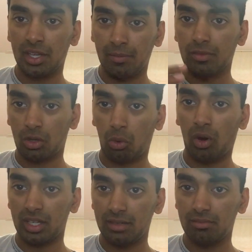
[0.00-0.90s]
it
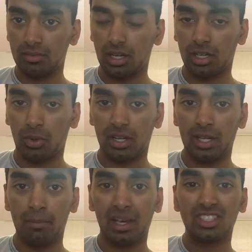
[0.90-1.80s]
quite quickly
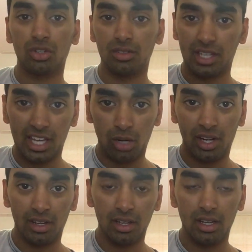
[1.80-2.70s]
and based on the
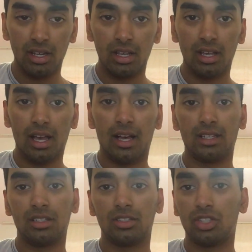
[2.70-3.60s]
hearing,
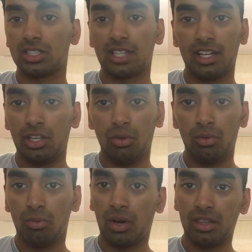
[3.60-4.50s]
and just telling
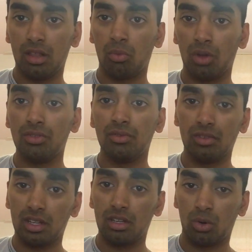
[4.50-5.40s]
you what
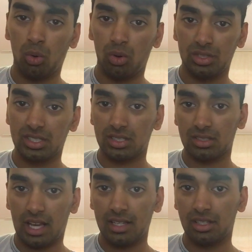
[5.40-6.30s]

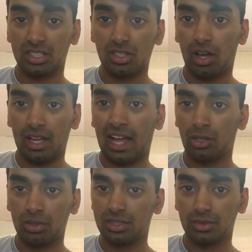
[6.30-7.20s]
chords and the start
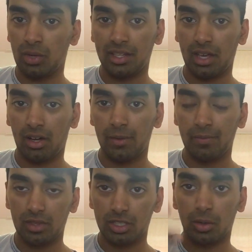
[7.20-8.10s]
add-ons, where they are.
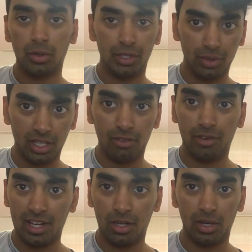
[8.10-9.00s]
So I'm going to be doing it
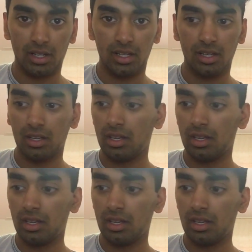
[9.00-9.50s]
fairly quickly.